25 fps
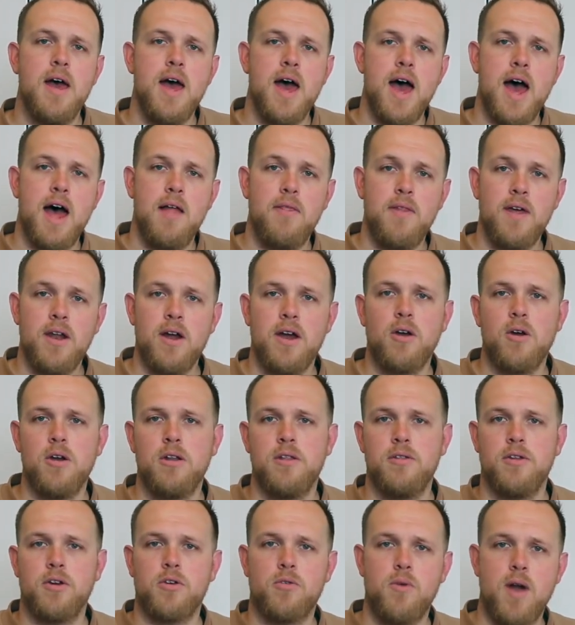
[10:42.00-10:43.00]
and then I go
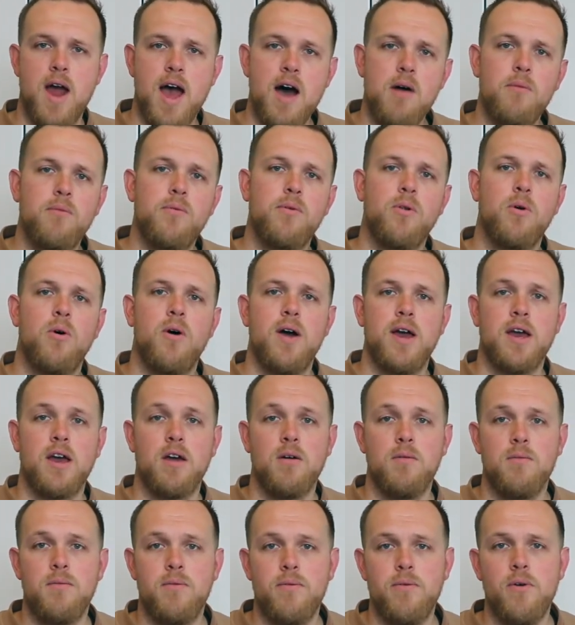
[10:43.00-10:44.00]
to the ground floor and
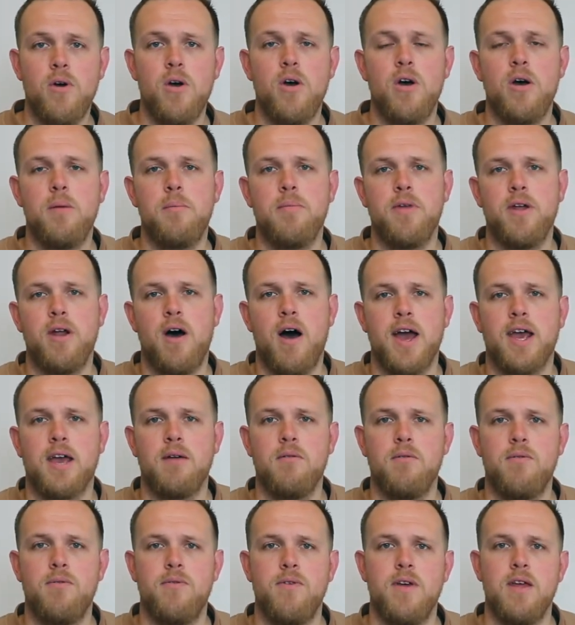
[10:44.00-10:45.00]
confirm that I
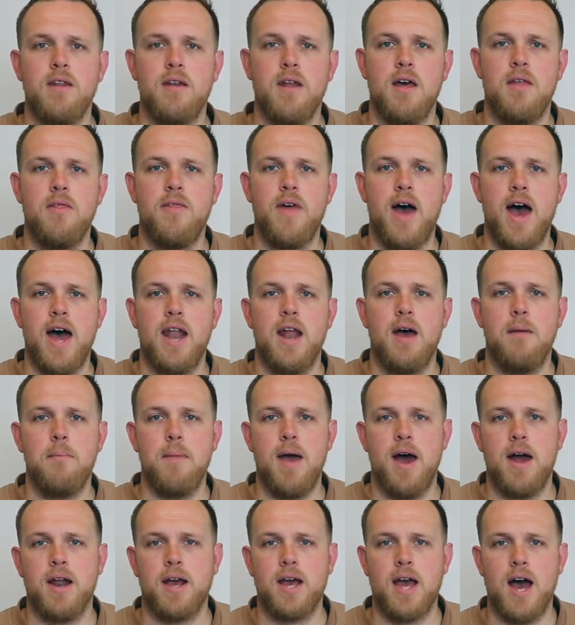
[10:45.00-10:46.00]
can fit that
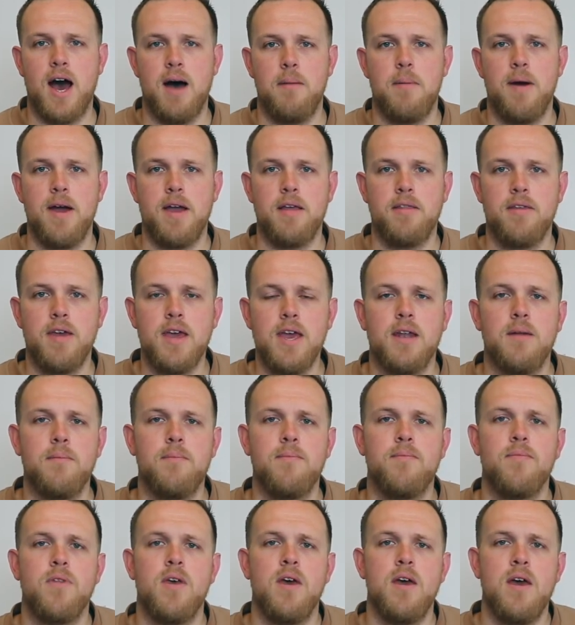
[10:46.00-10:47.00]
amount of car bays
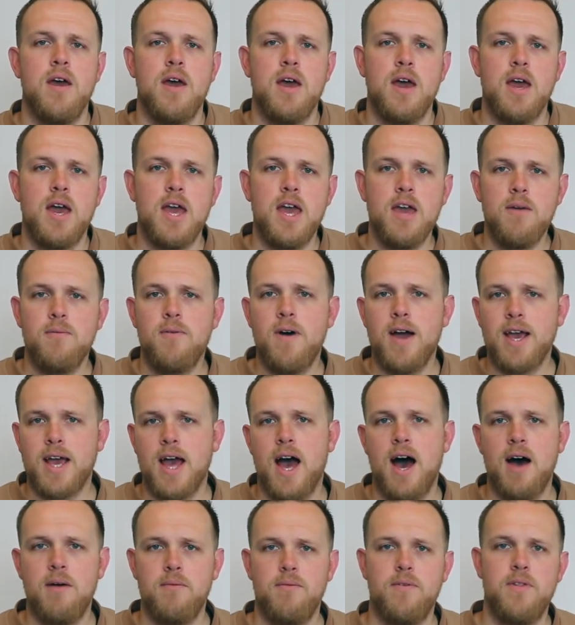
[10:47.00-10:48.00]
in. If I
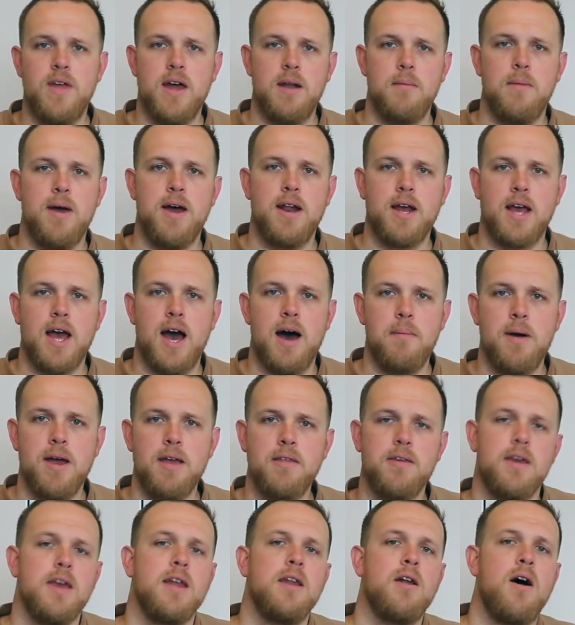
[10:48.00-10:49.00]
can't fit that amount of car
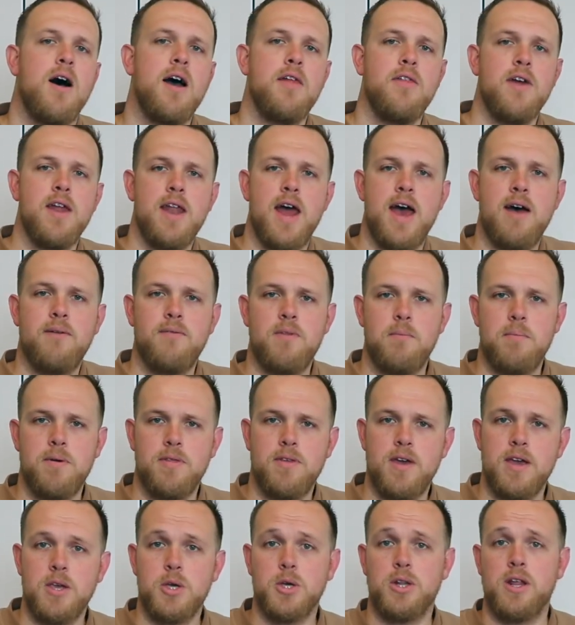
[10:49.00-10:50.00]
bays in, I then have to
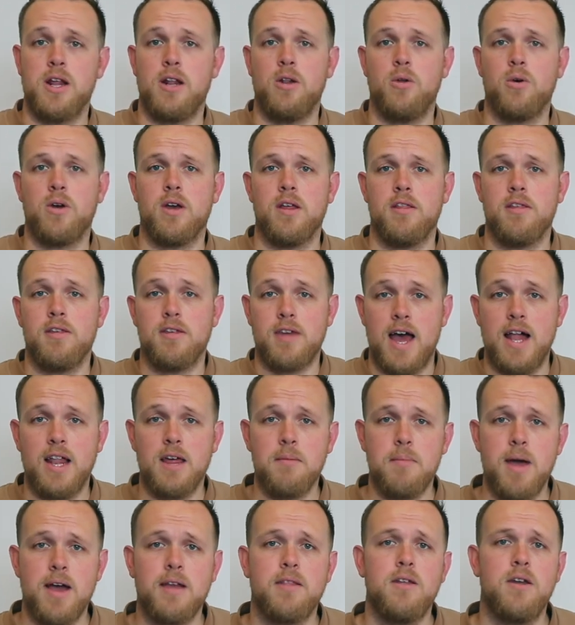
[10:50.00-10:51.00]
potentially look at
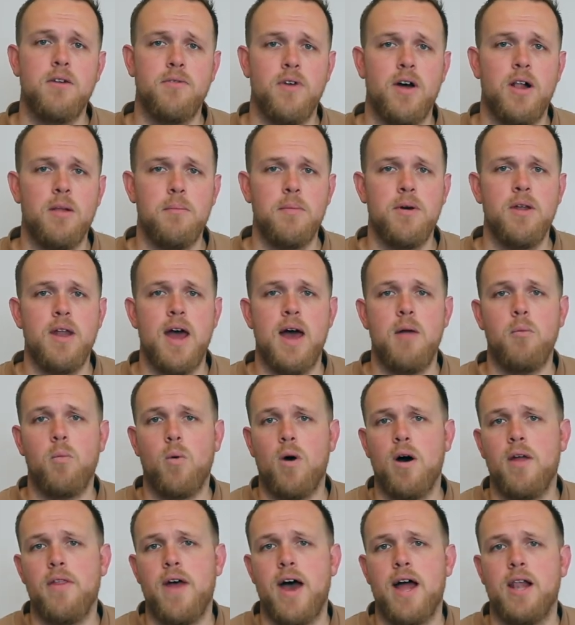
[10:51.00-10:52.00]
scaling back the development and
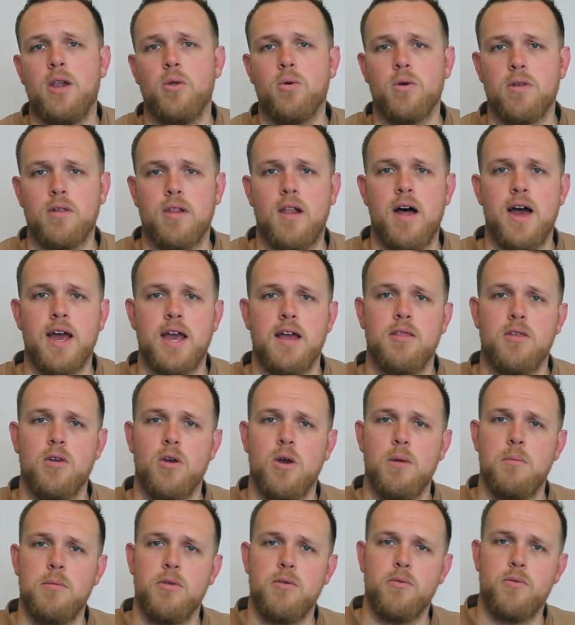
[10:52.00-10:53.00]
what that looks like in
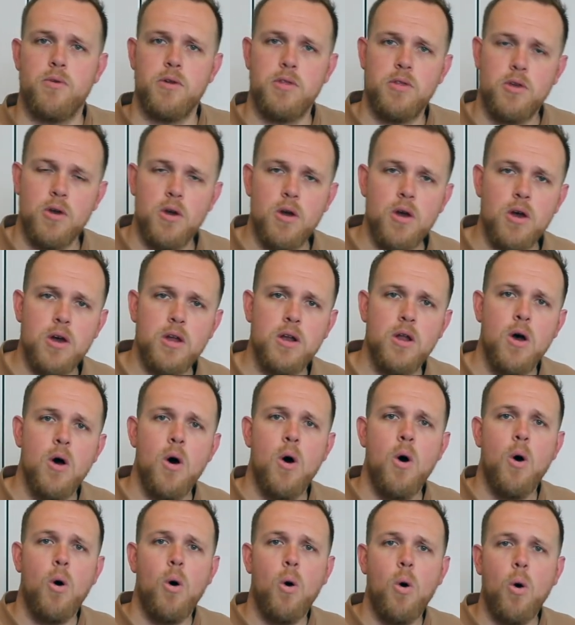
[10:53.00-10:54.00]
terms of return,
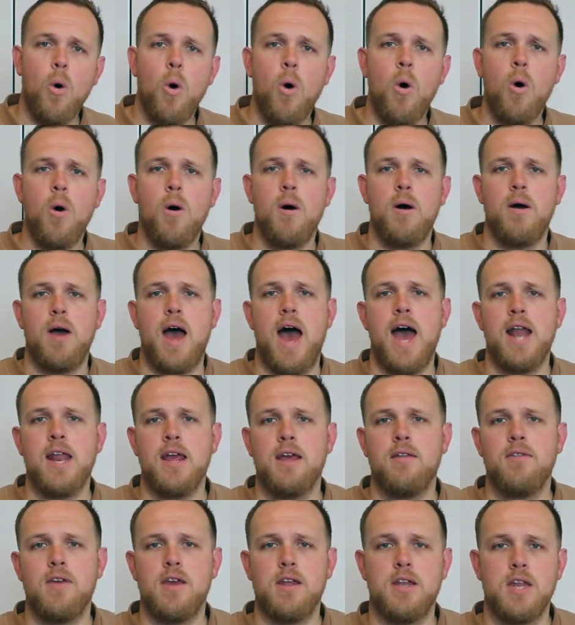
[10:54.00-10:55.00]
or
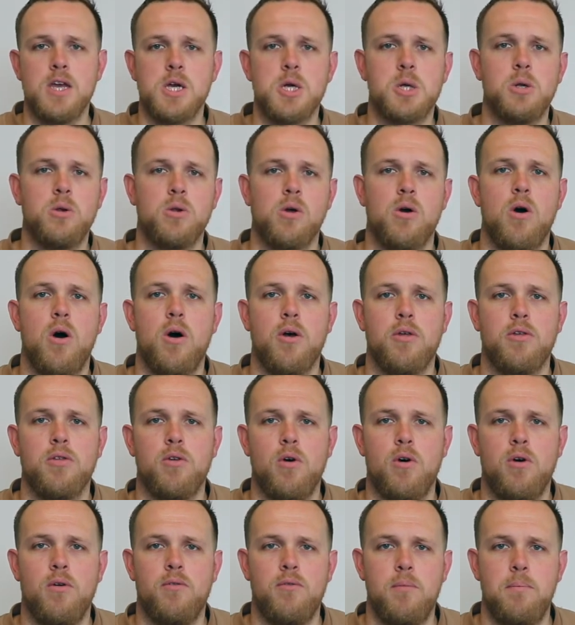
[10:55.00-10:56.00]
adding the additional cost
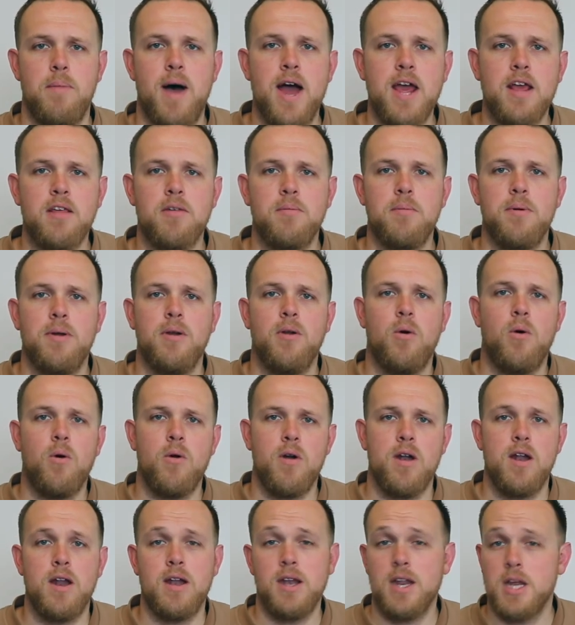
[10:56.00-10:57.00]
of basement
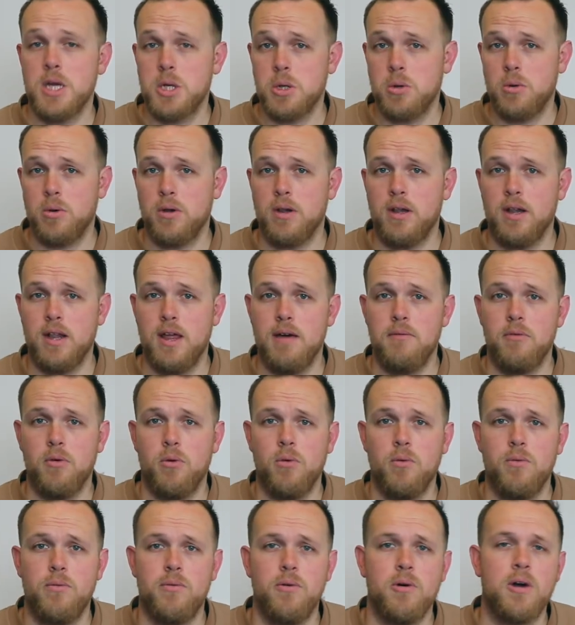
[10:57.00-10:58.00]
or an additional
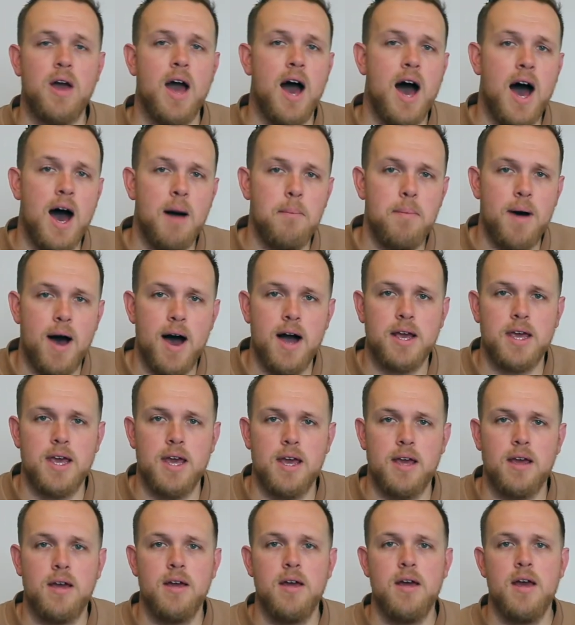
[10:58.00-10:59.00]
level for car
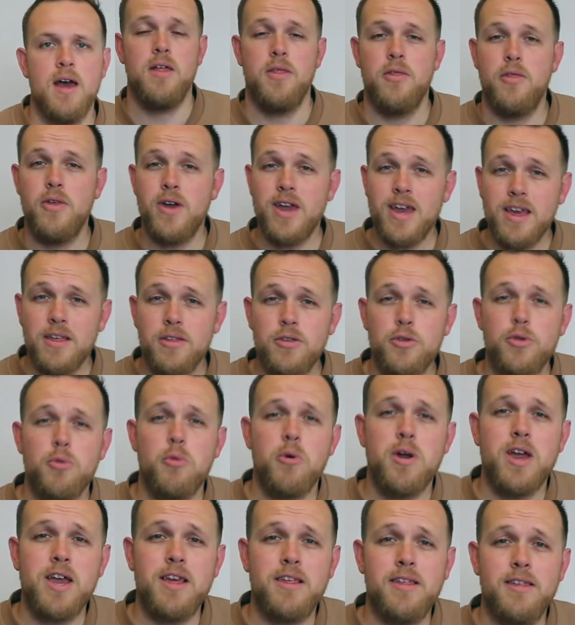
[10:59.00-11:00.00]
parking. These
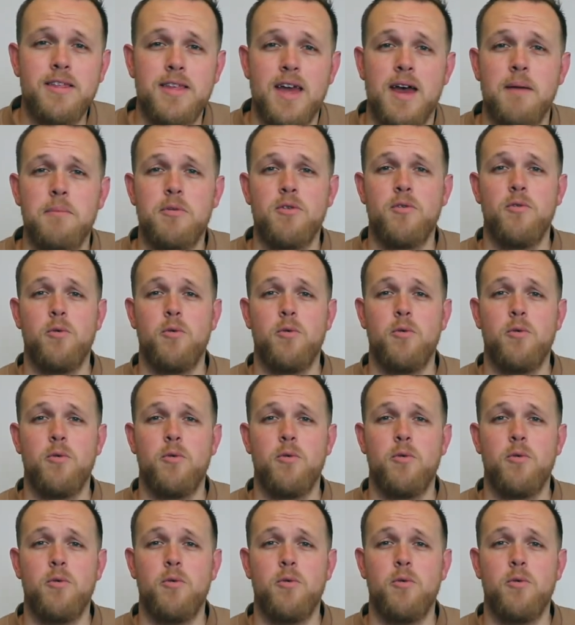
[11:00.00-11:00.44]
three steps for